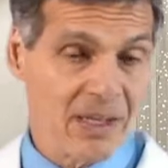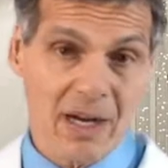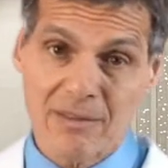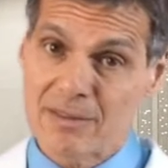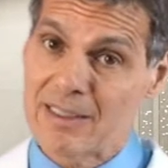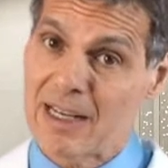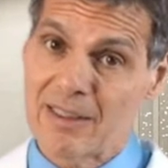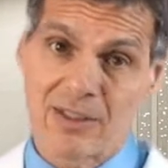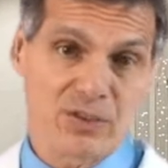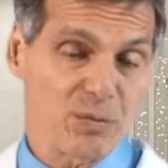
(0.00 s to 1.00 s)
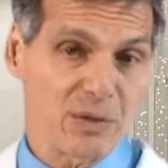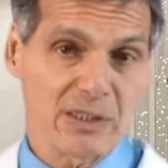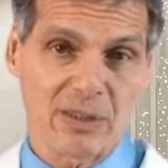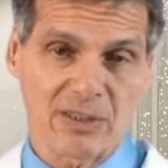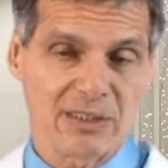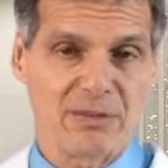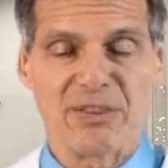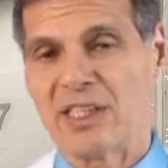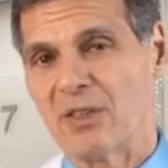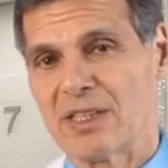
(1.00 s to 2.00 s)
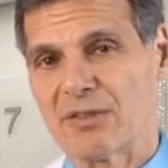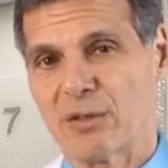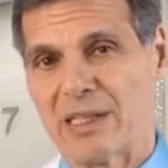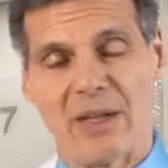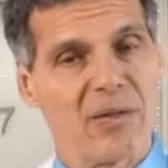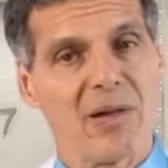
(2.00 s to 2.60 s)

other downloads and resources and videos I've created.